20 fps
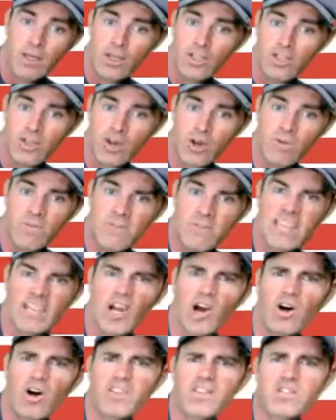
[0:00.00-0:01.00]
So they
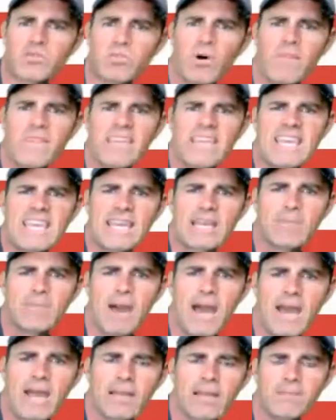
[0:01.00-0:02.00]
call this one the
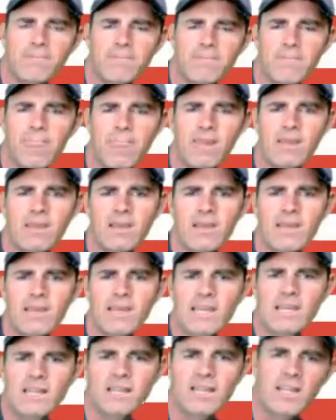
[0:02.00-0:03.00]
kickback.
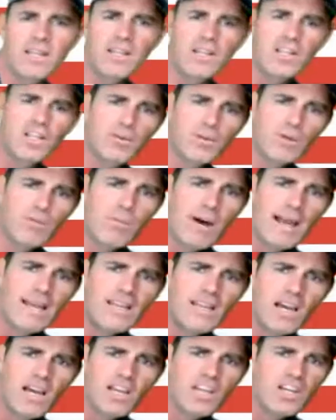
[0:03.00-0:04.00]
And you might
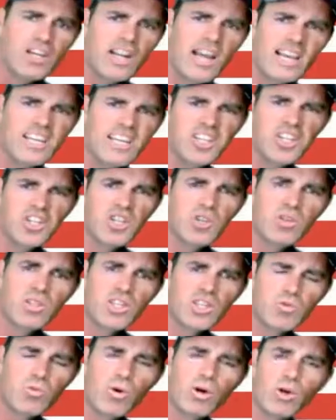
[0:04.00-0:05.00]
not, you're not going to do
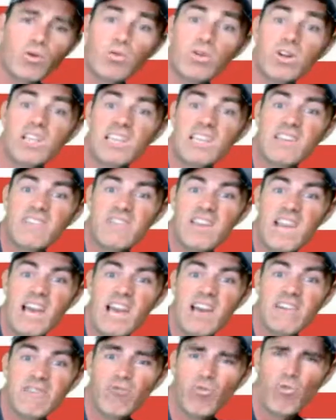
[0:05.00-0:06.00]
this one really if you
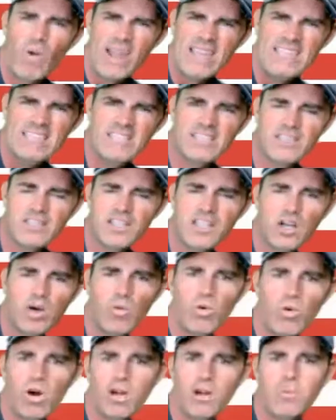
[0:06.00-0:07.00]
have weights. You
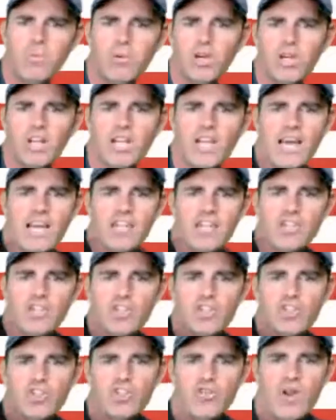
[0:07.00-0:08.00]
don't want to put a lot of
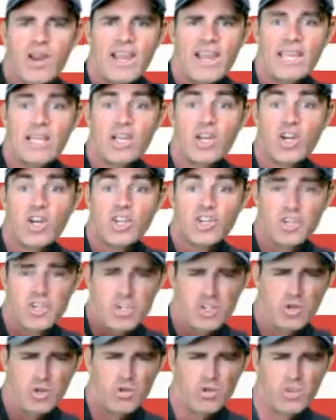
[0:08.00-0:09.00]
strain on your
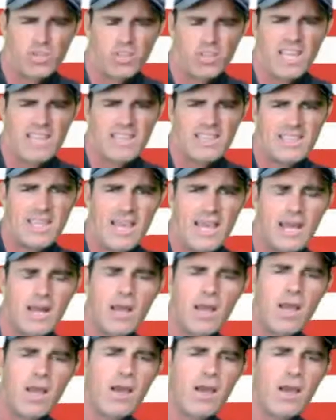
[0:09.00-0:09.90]
shoulder like that.